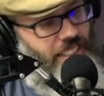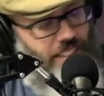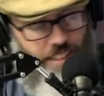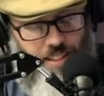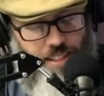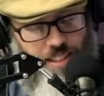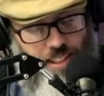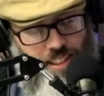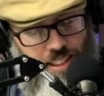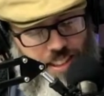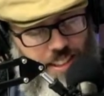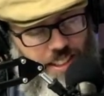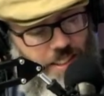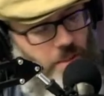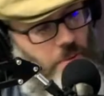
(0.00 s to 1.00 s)
That
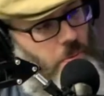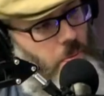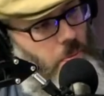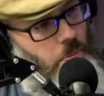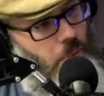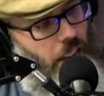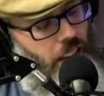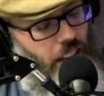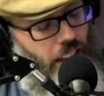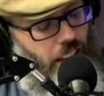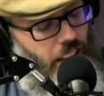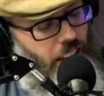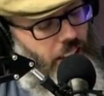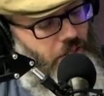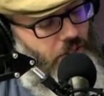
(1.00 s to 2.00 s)
fall weather my, uh,
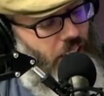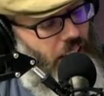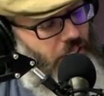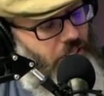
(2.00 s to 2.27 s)
finally uh, my hit,